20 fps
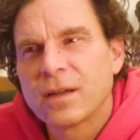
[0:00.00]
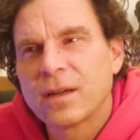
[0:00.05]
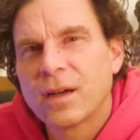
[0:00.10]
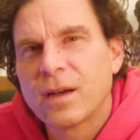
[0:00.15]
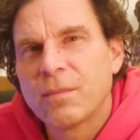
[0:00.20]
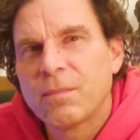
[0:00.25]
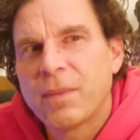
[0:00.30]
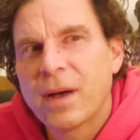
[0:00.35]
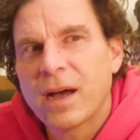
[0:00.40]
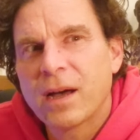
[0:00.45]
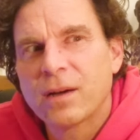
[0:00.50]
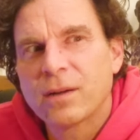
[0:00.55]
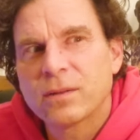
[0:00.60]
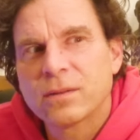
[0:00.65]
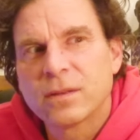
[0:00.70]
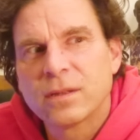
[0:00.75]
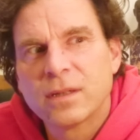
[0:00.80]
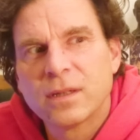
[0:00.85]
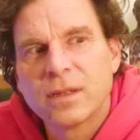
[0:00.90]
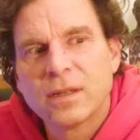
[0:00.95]

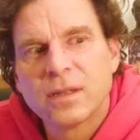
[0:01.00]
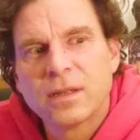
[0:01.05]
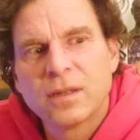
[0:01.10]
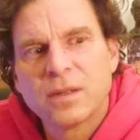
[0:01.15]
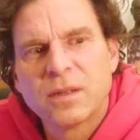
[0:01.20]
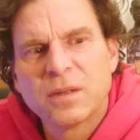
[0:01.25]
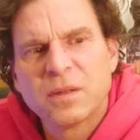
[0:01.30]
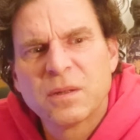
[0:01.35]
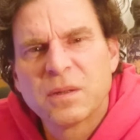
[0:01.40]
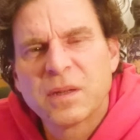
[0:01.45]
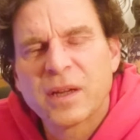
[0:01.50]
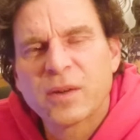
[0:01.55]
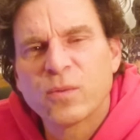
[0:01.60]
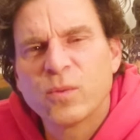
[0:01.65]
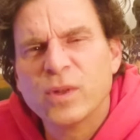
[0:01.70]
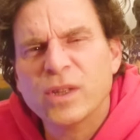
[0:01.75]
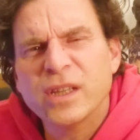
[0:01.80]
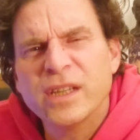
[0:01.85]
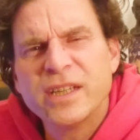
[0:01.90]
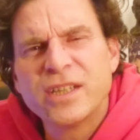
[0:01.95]
about like
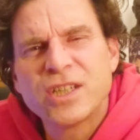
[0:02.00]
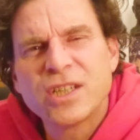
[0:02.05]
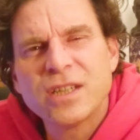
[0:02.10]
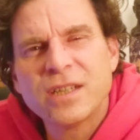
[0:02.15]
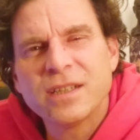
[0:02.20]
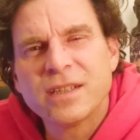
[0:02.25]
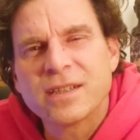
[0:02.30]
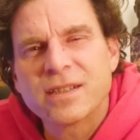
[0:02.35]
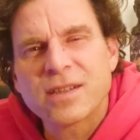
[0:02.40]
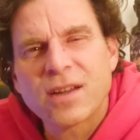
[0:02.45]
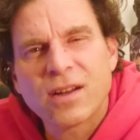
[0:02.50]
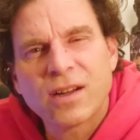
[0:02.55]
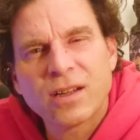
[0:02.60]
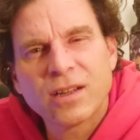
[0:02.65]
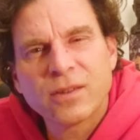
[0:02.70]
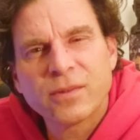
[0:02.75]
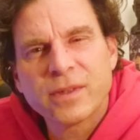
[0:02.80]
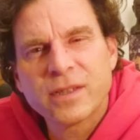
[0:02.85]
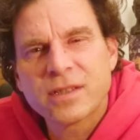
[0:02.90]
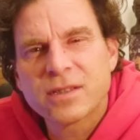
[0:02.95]
religion and
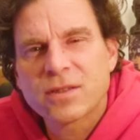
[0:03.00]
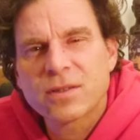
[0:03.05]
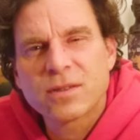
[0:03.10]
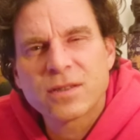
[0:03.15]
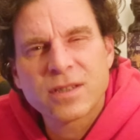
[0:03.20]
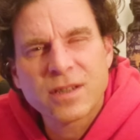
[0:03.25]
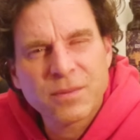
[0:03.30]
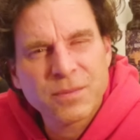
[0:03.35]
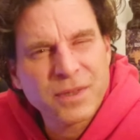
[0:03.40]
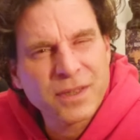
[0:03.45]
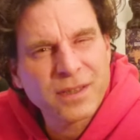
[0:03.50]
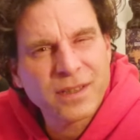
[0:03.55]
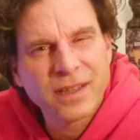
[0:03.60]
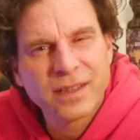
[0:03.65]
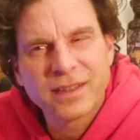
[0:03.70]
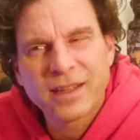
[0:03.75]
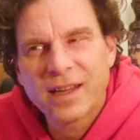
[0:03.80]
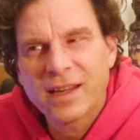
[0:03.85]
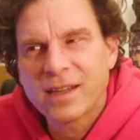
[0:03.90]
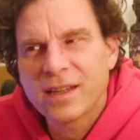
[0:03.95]
tolerance or something
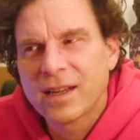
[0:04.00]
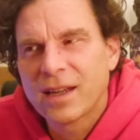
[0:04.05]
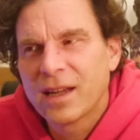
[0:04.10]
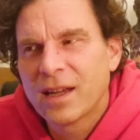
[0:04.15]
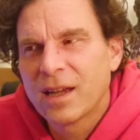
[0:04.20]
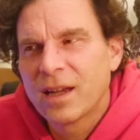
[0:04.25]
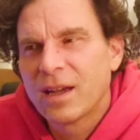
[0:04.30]
like that.